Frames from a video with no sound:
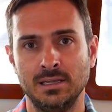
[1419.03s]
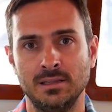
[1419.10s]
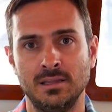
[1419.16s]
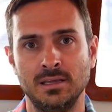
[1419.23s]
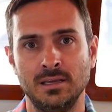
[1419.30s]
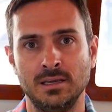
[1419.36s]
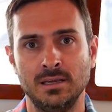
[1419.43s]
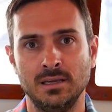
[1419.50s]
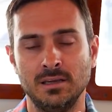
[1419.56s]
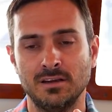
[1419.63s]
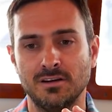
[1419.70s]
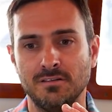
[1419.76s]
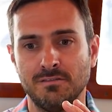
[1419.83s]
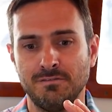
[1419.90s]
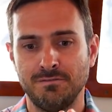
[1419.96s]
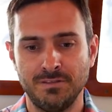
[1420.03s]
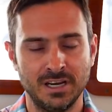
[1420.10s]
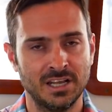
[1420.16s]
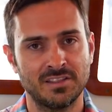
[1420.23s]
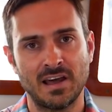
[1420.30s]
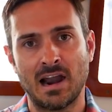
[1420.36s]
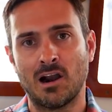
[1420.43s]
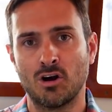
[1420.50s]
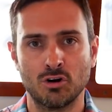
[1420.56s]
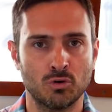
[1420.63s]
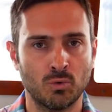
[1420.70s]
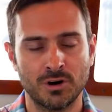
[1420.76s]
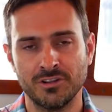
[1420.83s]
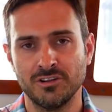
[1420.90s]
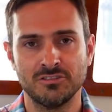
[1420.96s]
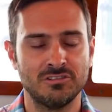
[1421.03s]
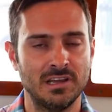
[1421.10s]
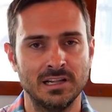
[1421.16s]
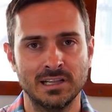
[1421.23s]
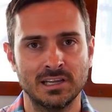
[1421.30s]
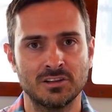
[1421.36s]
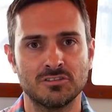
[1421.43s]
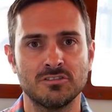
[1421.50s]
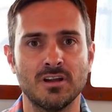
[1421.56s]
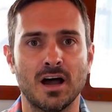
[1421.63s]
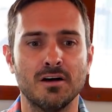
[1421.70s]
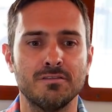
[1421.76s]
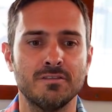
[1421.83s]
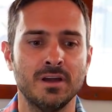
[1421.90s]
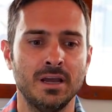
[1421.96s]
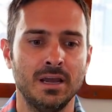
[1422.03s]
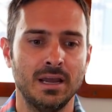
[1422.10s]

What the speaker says: the fitting the hardware, the sailing stuff,